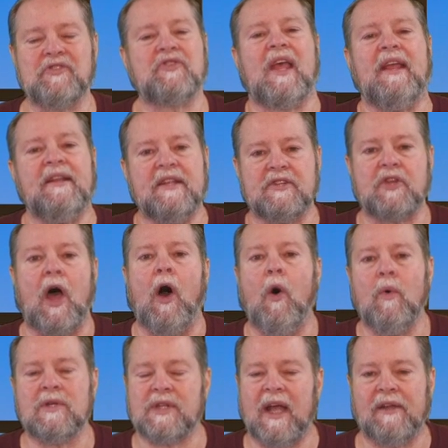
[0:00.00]
Satan is
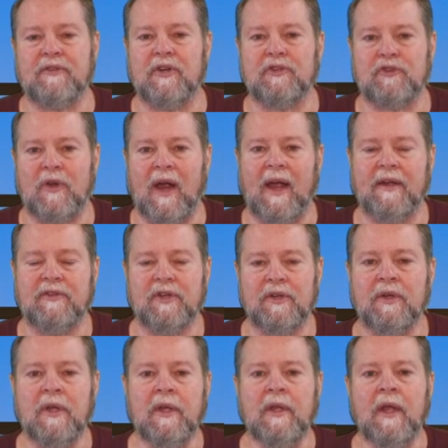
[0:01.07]
always out there trying
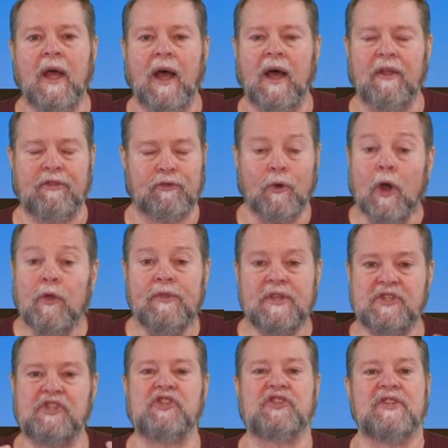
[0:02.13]
to uh, throw
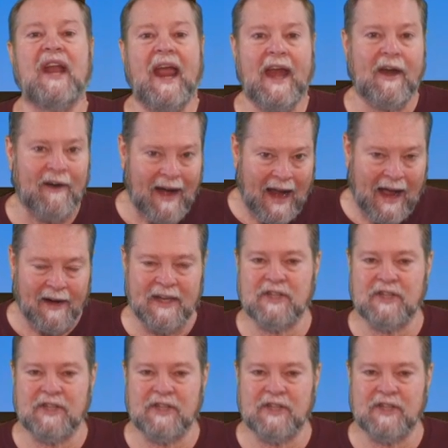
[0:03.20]
this snare out.